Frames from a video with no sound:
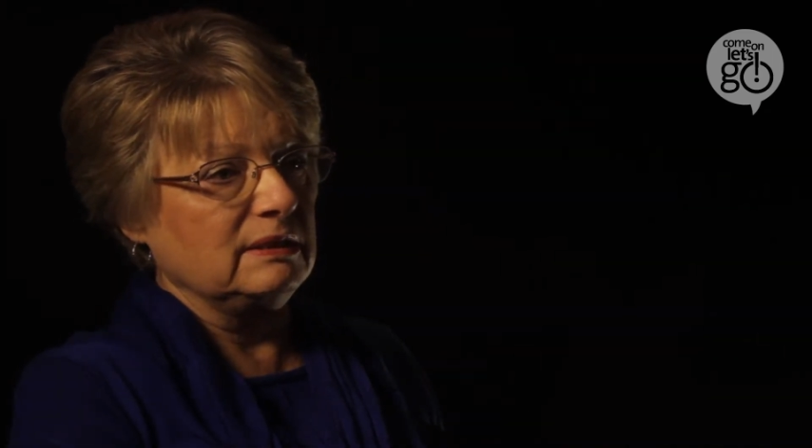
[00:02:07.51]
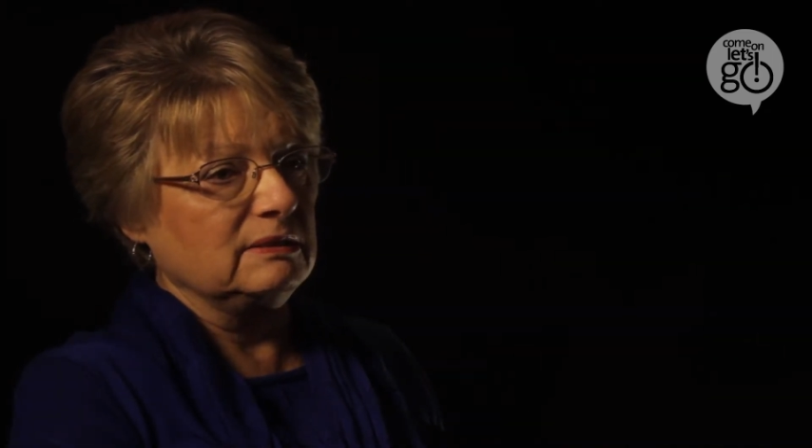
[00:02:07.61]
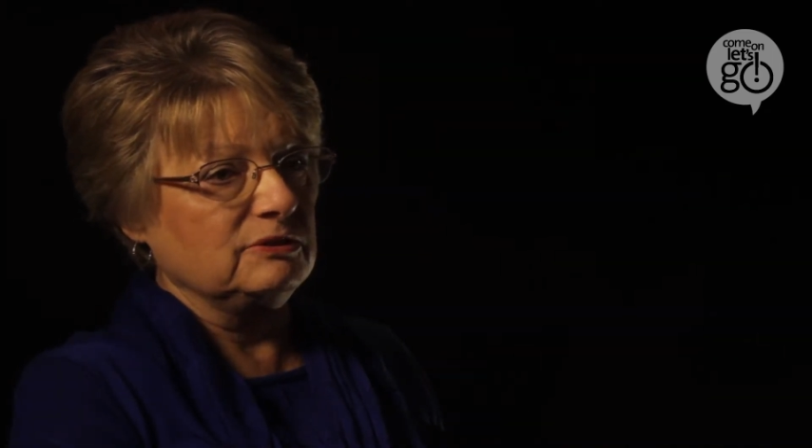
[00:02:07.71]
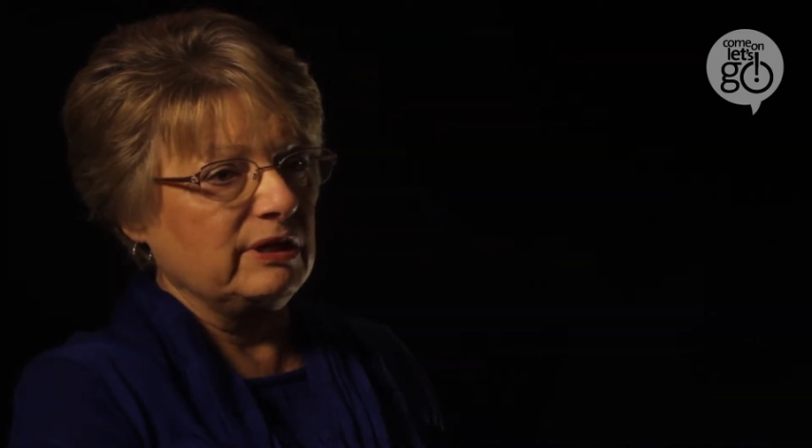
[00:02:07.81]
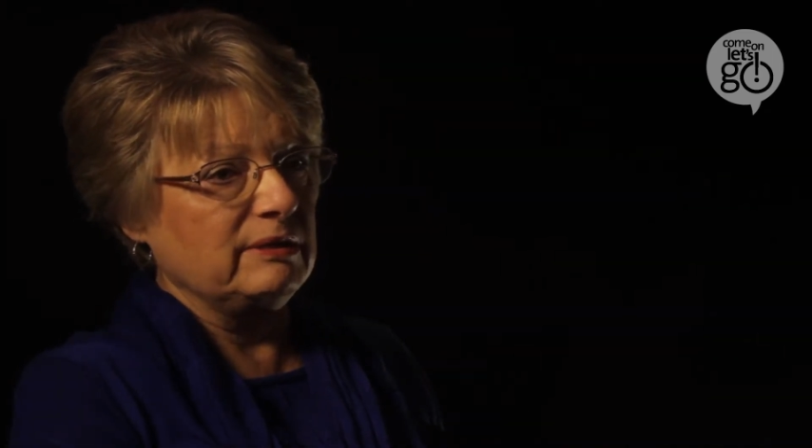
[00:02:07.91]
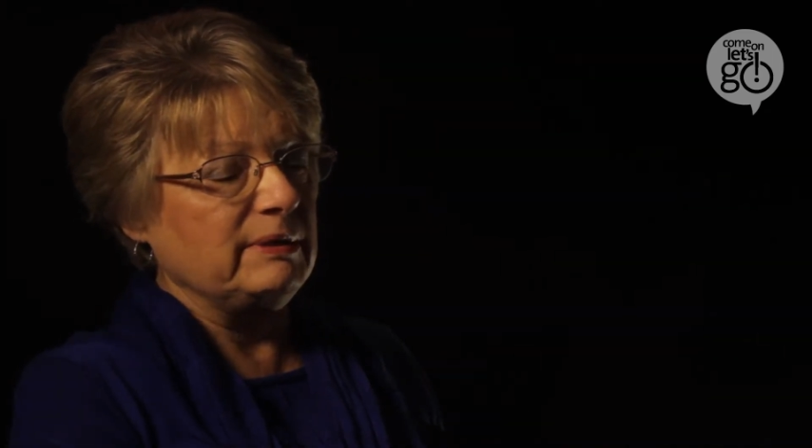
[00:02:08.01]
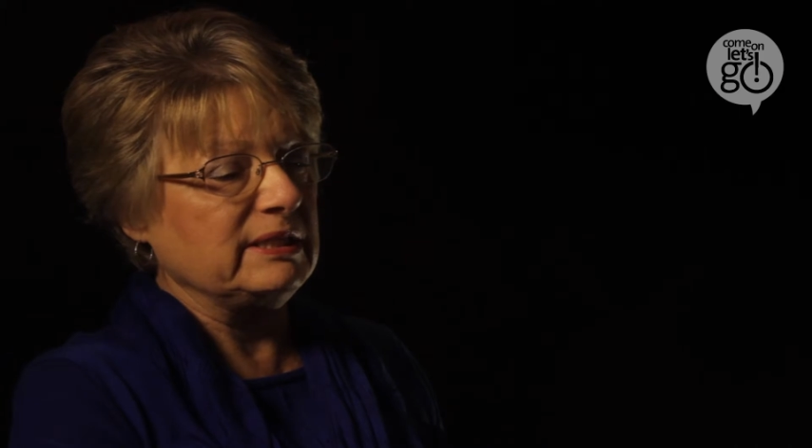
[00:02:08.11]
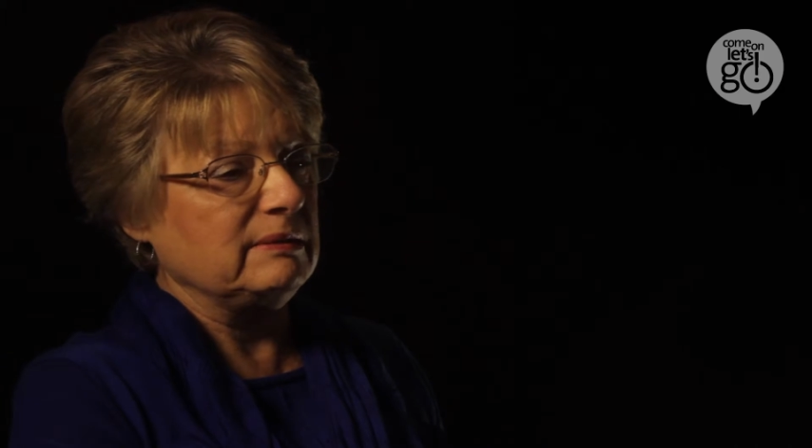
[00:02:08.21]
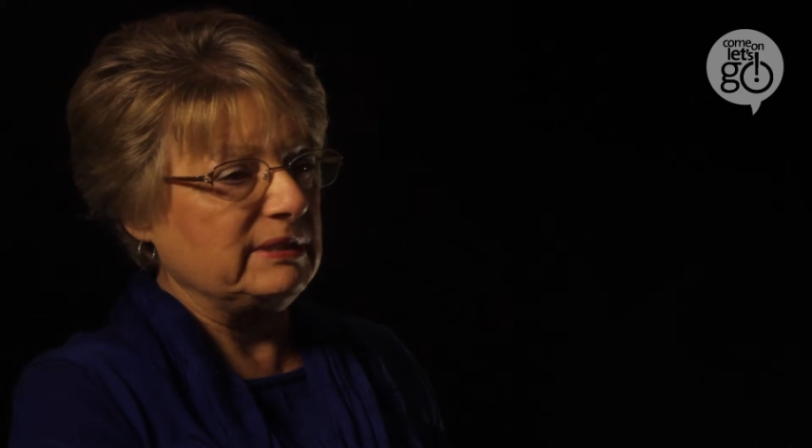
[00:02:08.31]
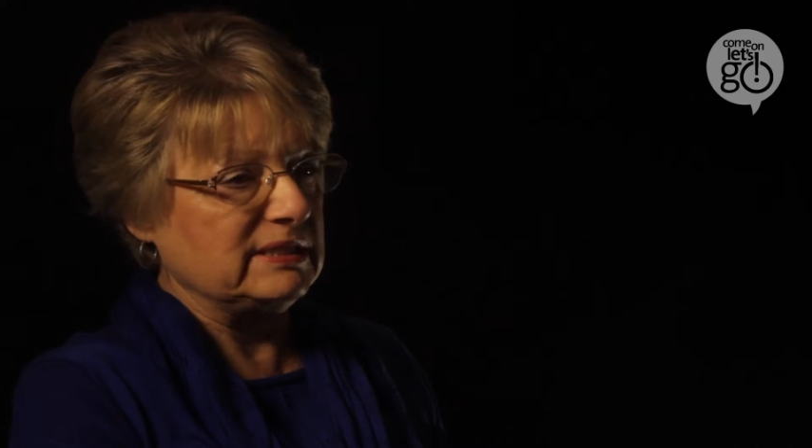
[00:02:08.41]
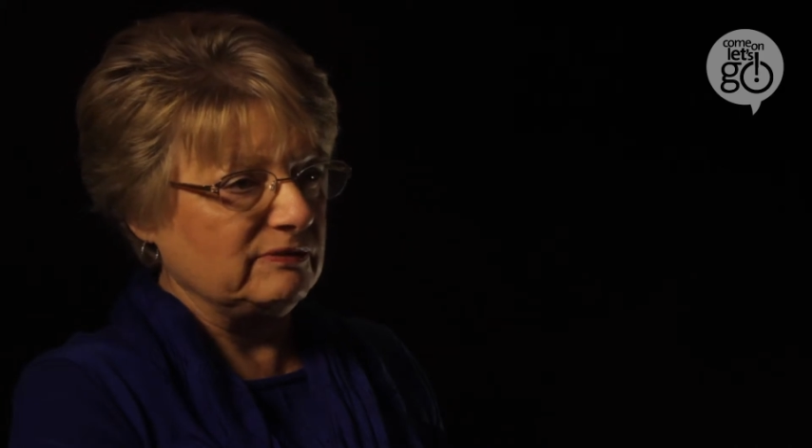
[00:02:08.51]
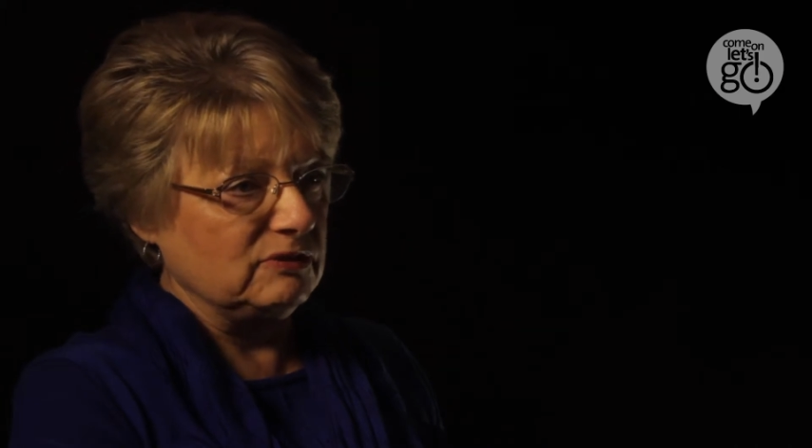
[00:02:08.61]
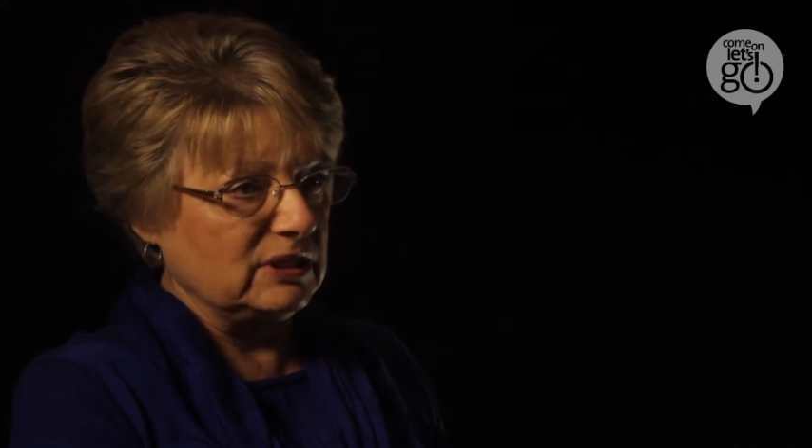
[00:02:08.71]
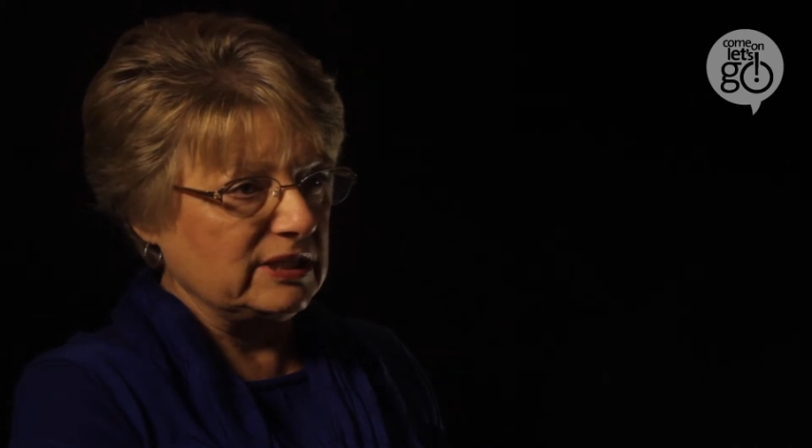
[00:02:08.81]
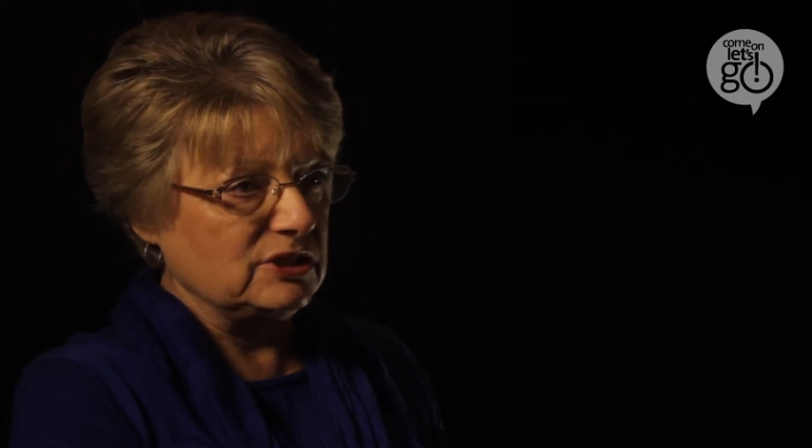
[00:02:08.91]
and try to make the best of
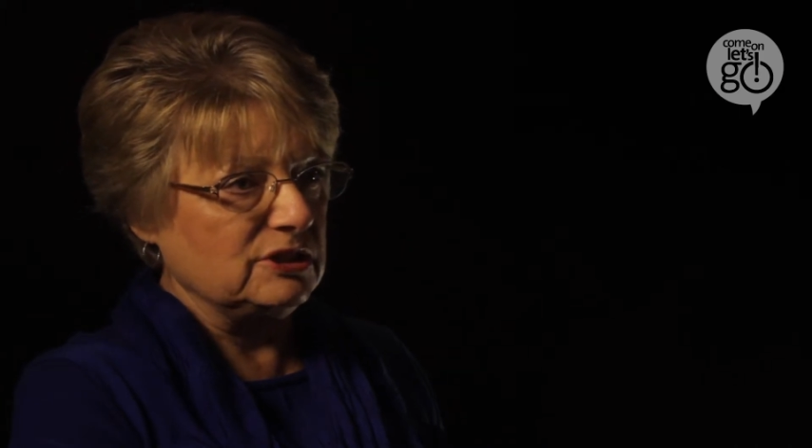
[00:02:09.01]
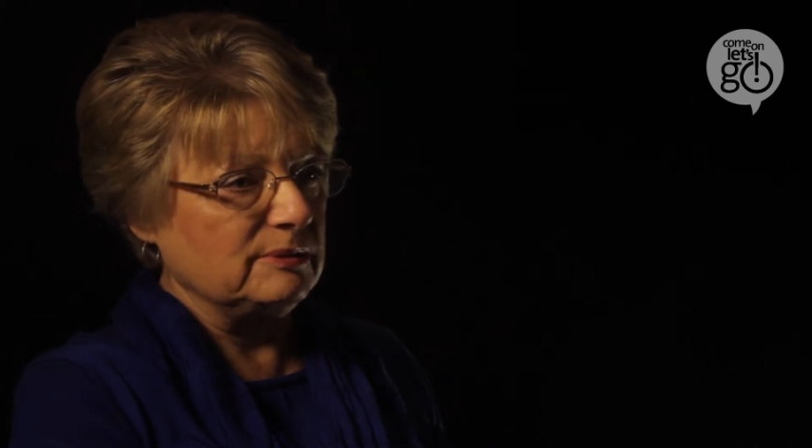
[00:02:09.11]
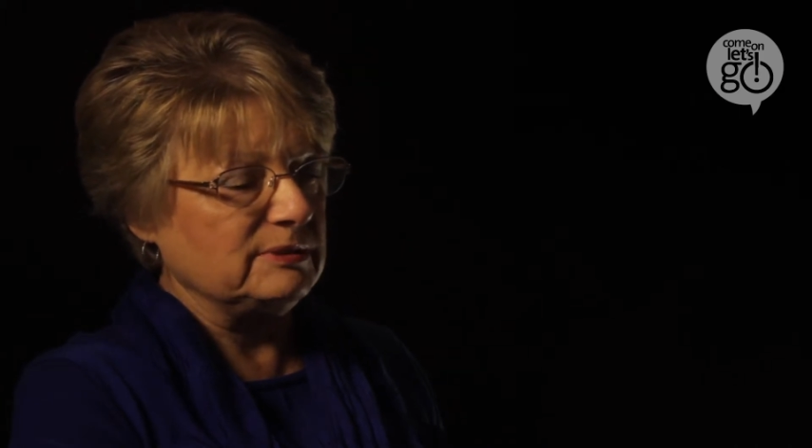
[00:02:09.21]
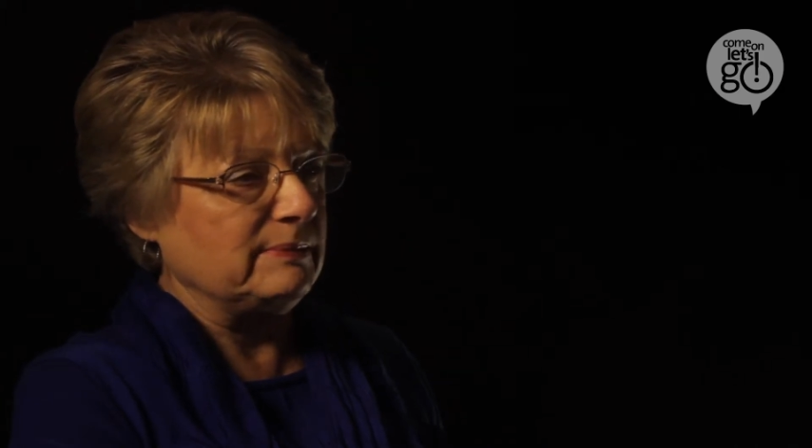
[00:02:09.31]
relationships.